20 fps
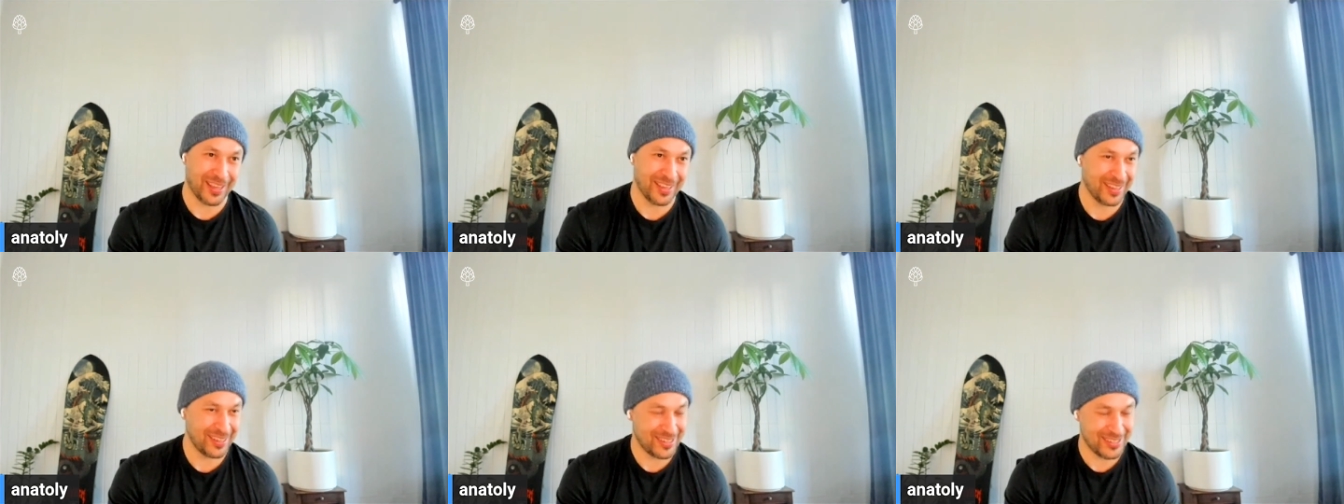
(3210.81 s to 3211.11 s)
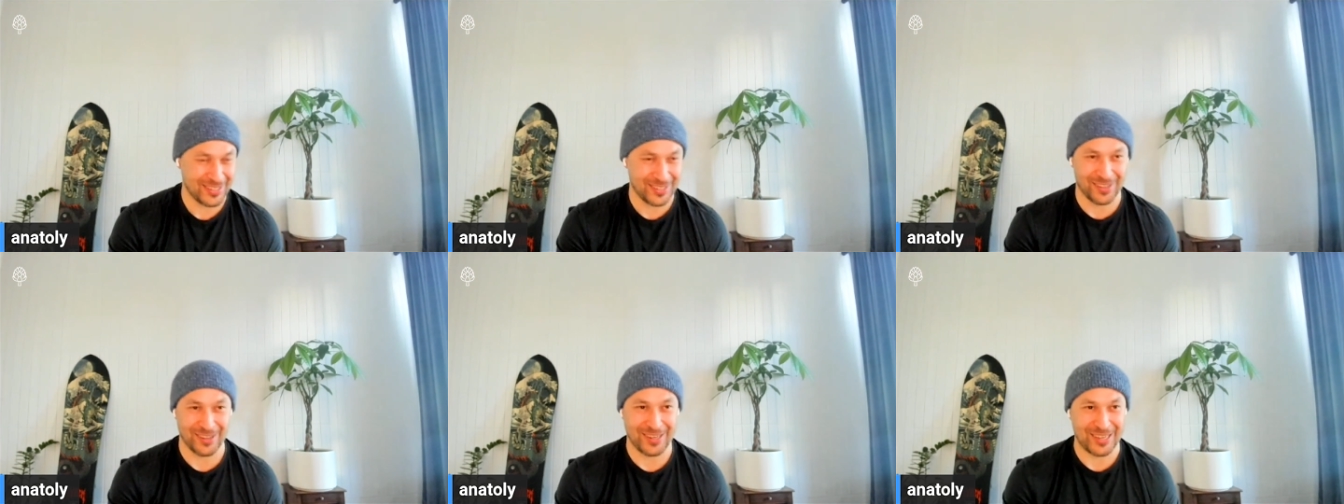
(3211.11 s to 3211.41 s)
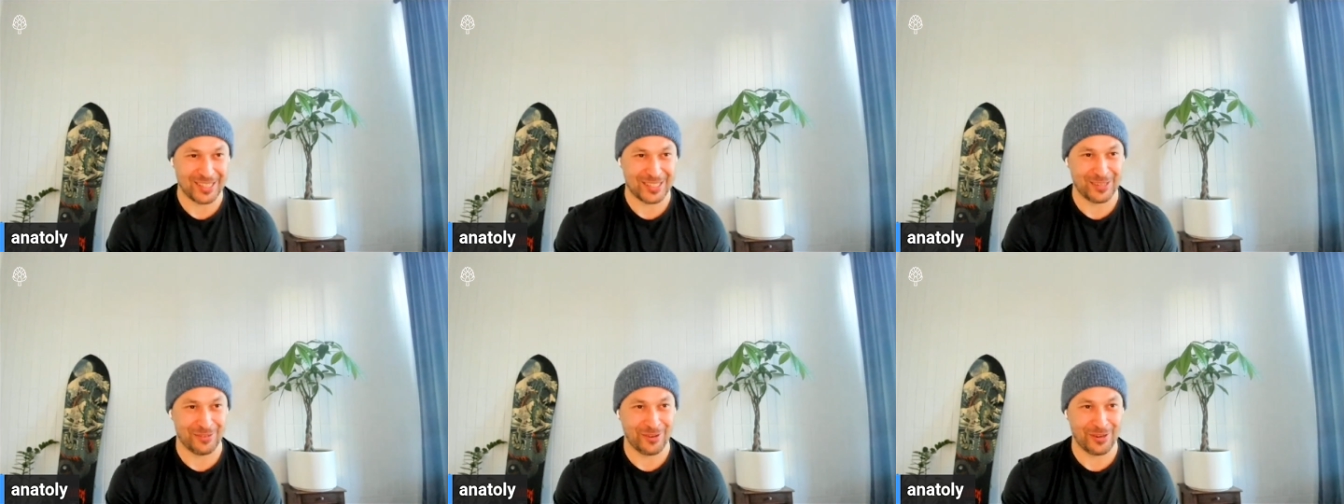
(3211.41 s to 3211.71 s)
And as long
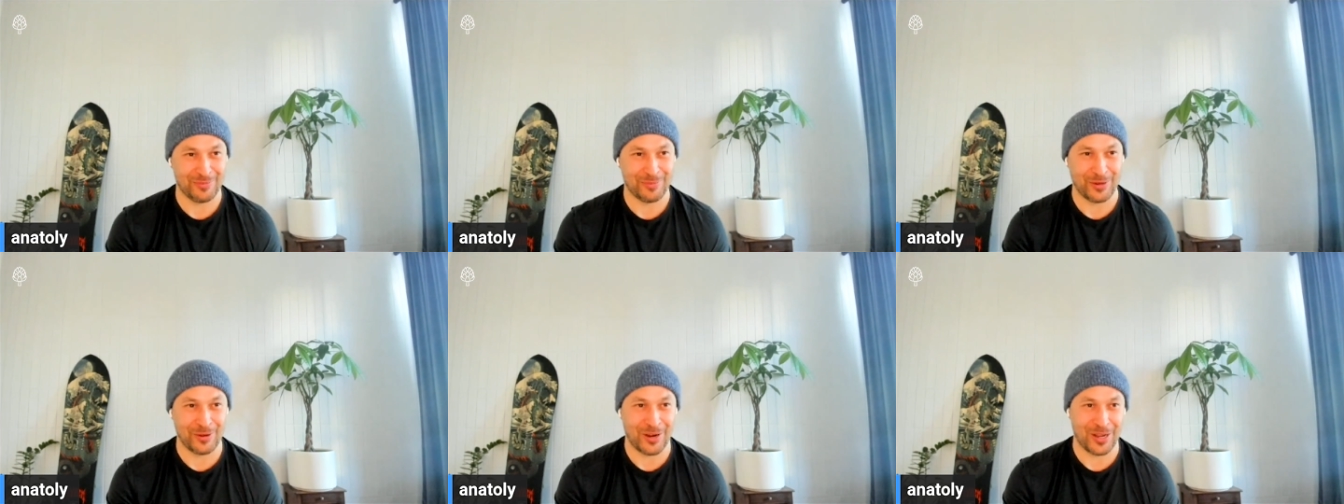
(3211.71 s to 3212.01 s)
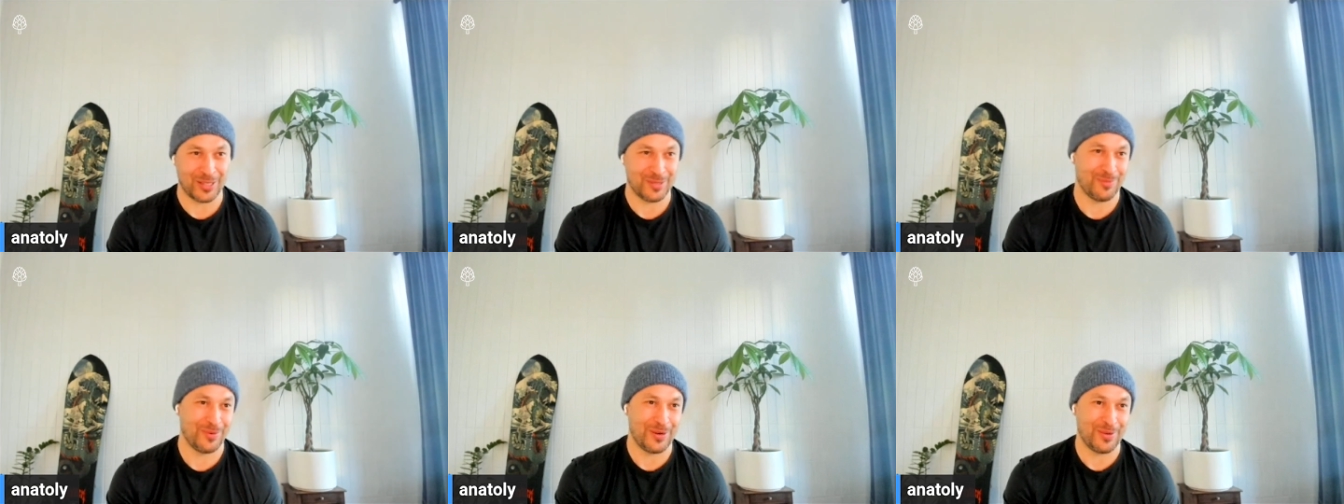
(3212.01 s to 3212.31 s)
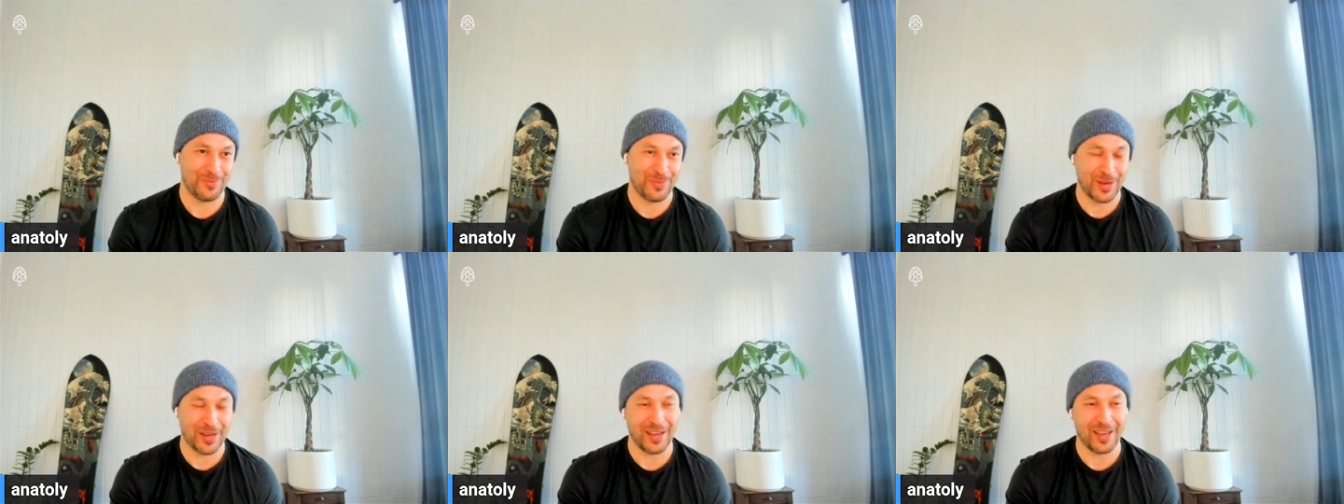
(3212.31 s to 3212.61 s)
as I run my Raspberry
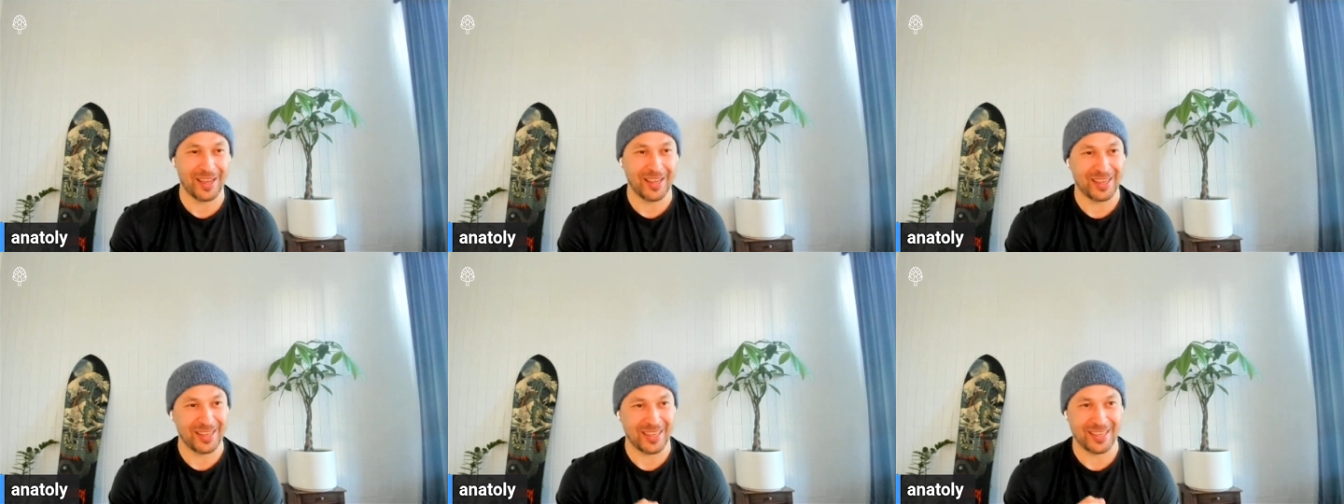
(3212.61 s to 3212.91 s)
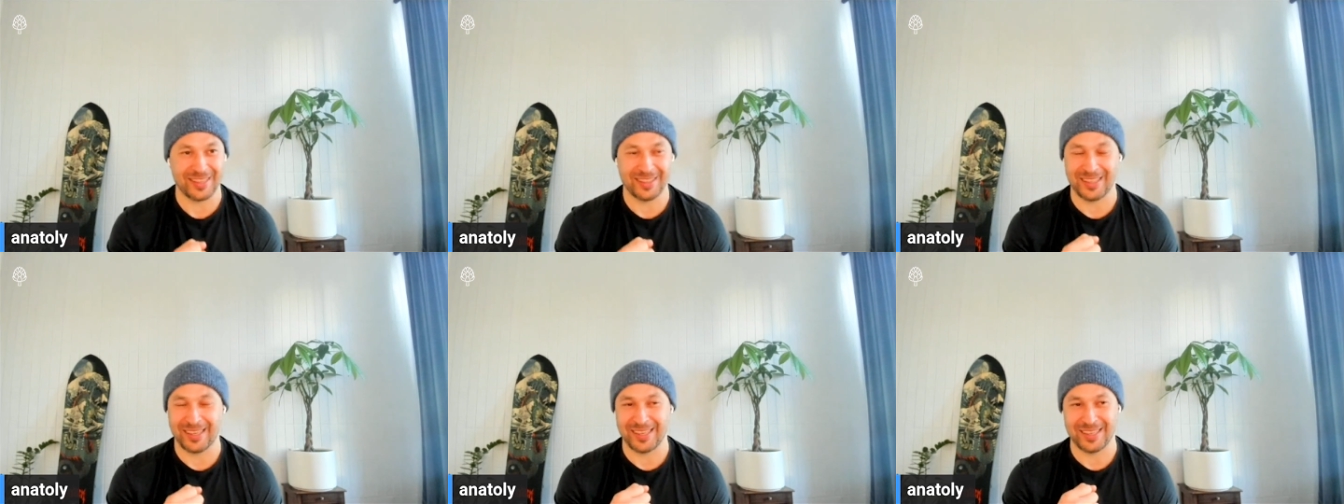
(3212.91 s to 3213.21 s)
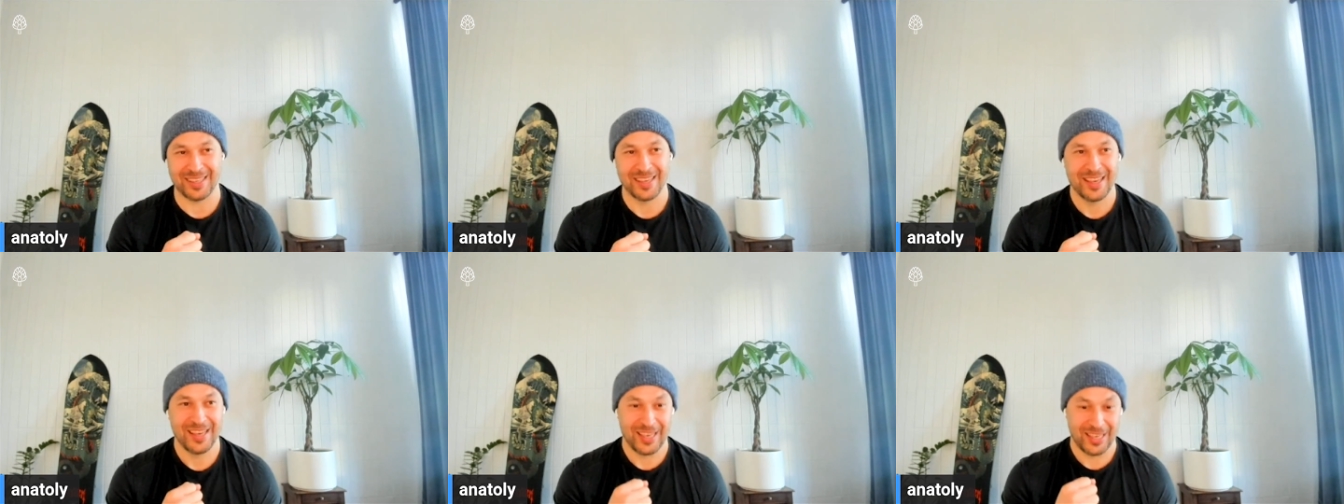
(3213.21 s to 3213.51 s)
Pi, I get
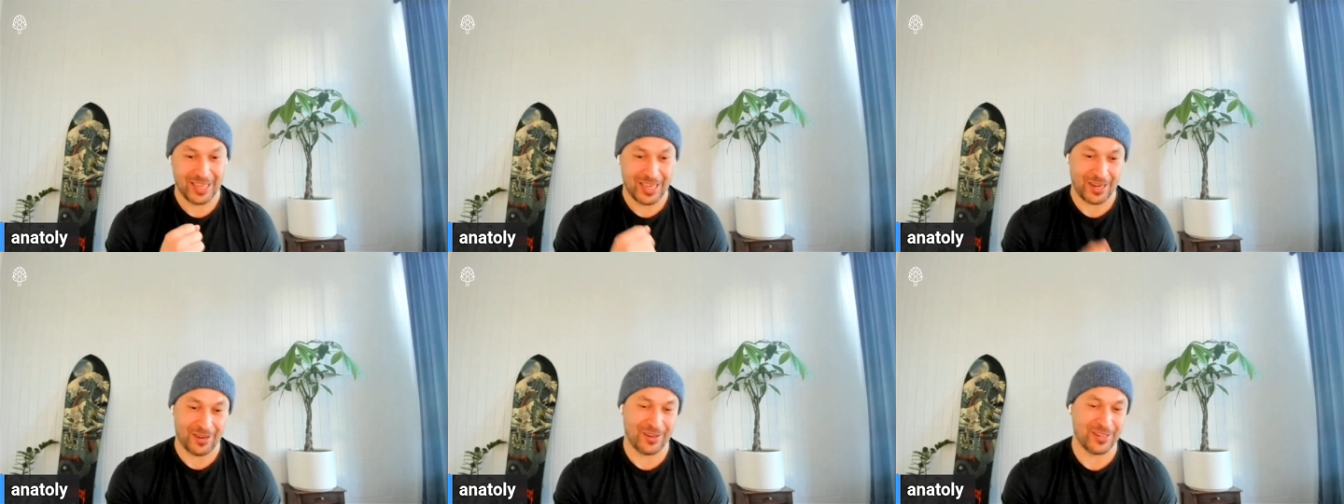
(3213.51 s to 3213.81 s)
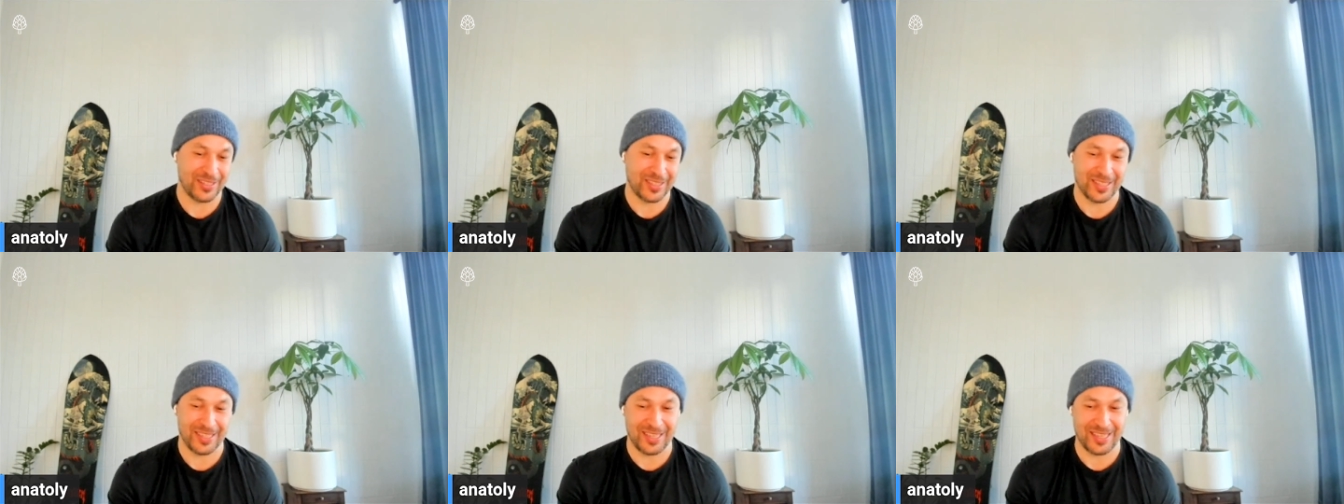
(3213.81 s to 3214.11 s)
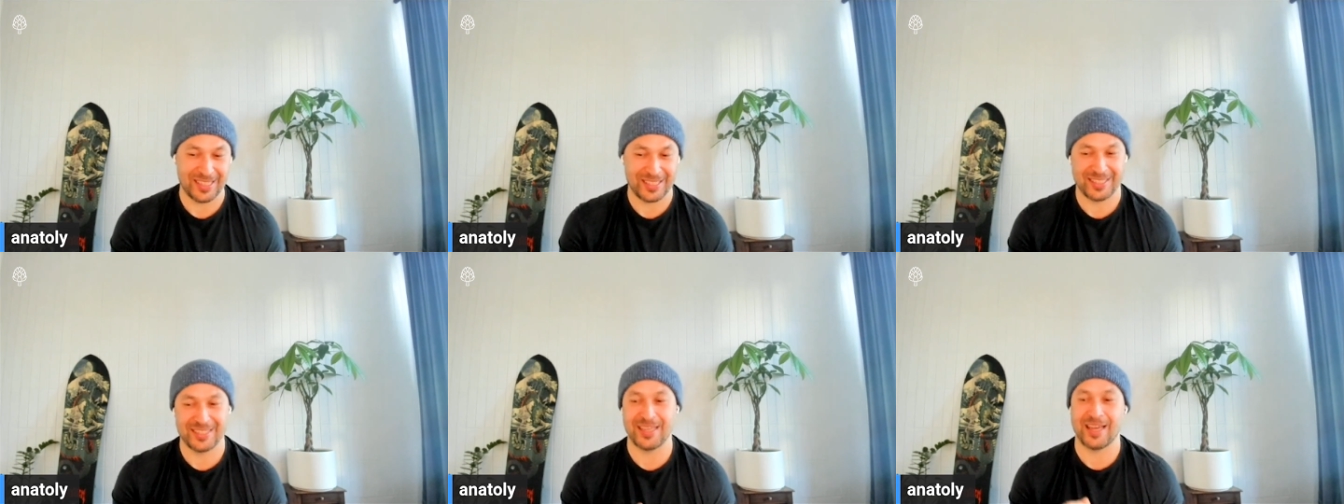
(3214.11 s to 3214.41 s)
like
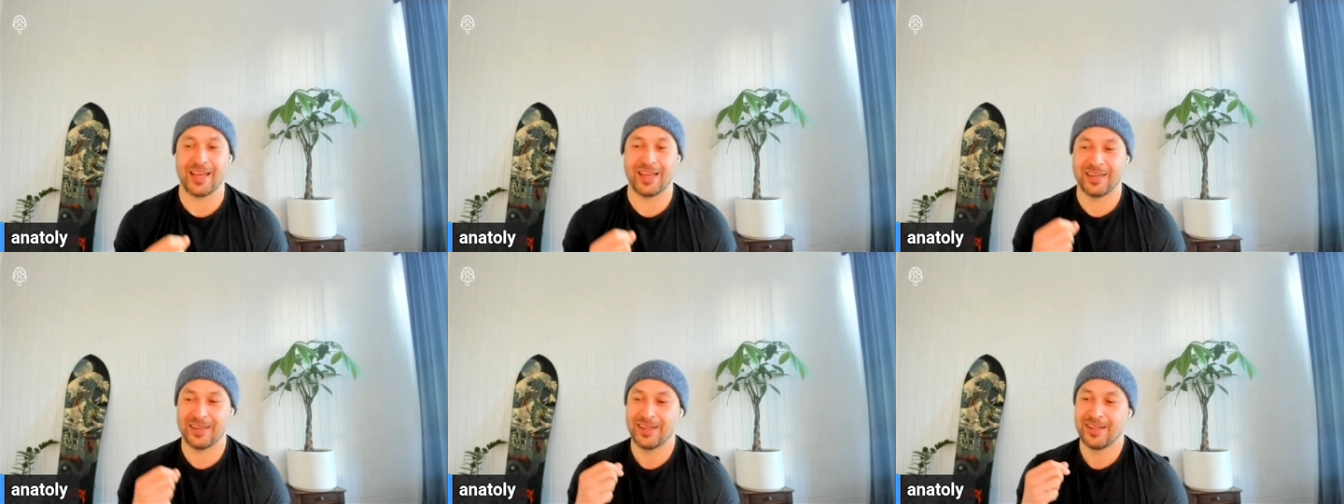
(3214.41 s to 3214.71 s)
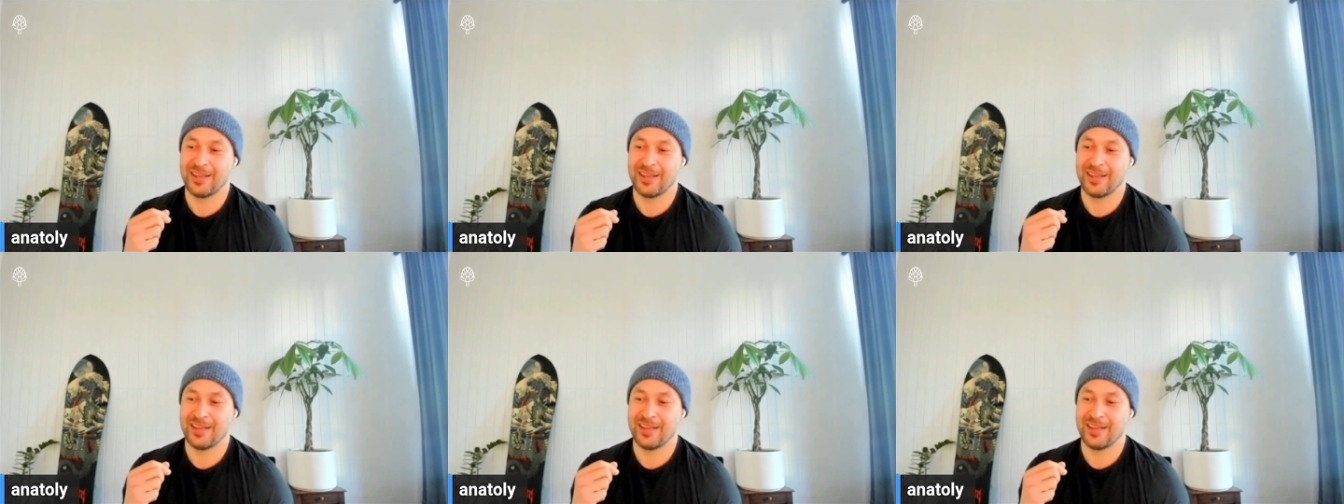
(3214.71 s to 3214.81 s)
guarantees that